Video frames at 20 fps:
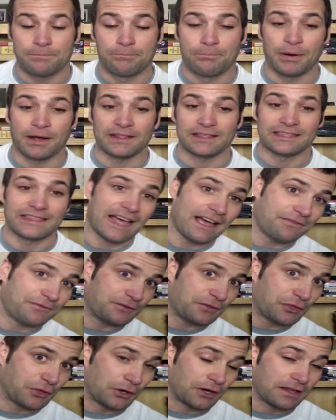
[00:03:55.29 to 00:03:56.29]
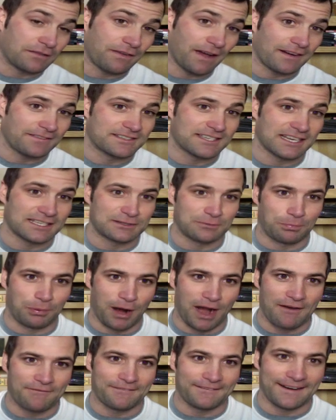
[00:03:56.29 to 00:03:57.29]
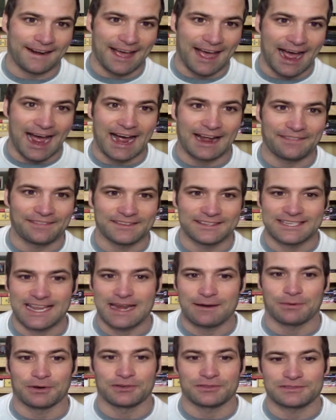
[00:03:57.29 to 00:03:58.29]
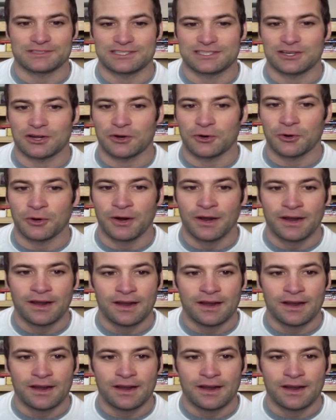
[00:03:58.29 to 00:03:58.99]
but left 35 cents of profit on the table. So